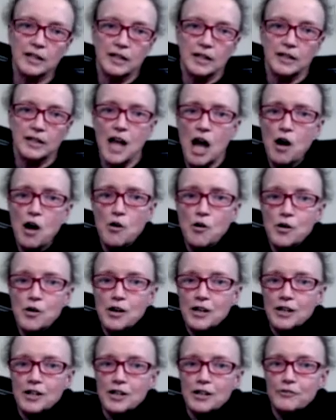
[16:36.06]
no,
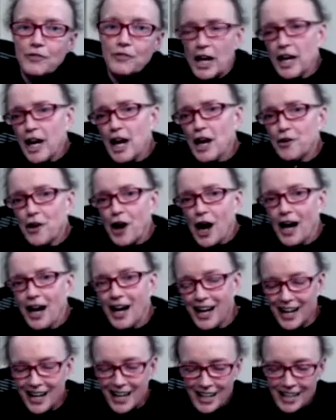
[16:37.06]
Viagra!
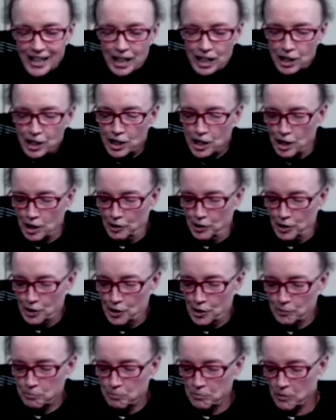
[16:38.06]
And, you
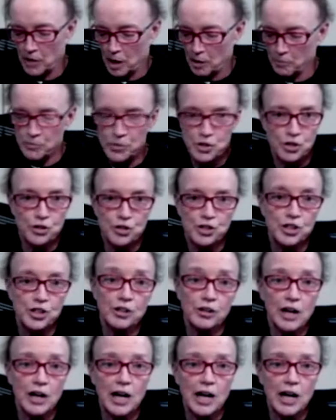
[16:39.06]
know, I'm sure she
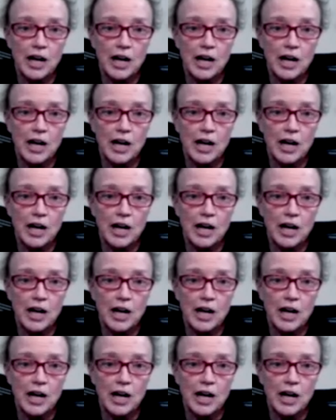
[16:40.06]
thought I was nuts, like I
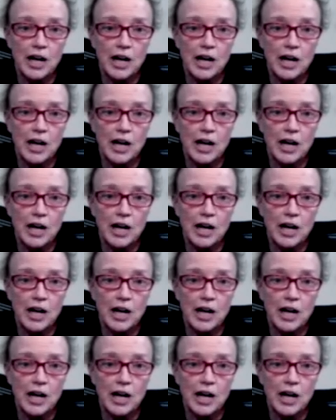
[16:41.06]
thought Sterling was
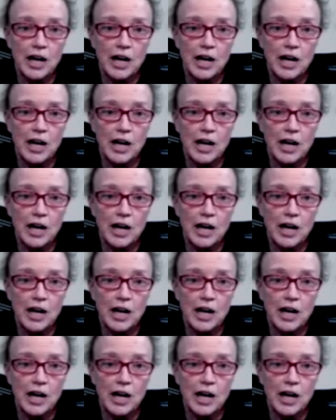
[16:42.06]
nuts.
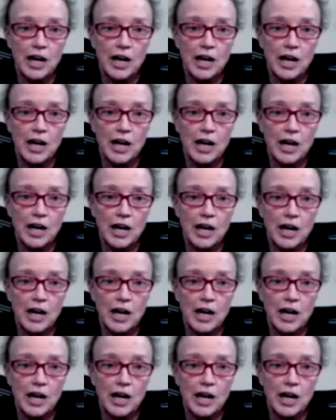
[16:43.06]
And